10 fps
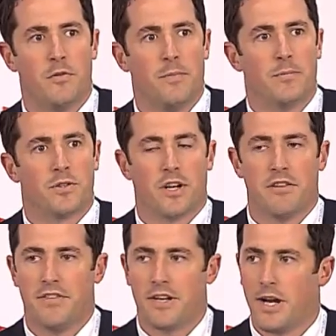of people trying to
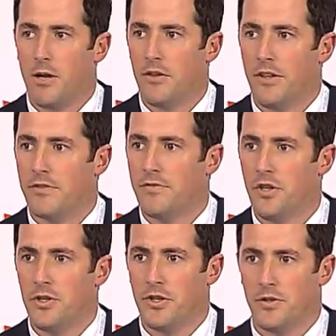figure out the
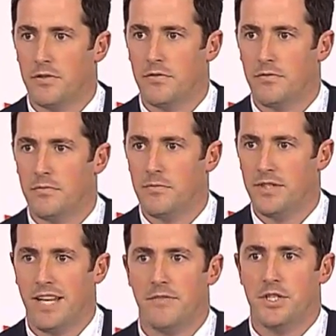future of
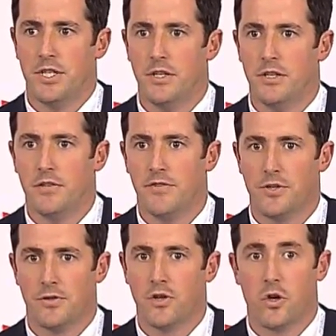television,
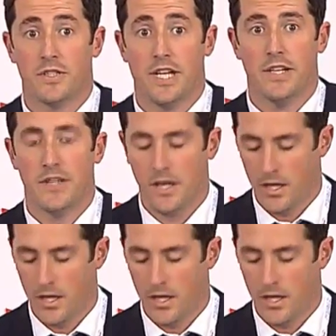future of content.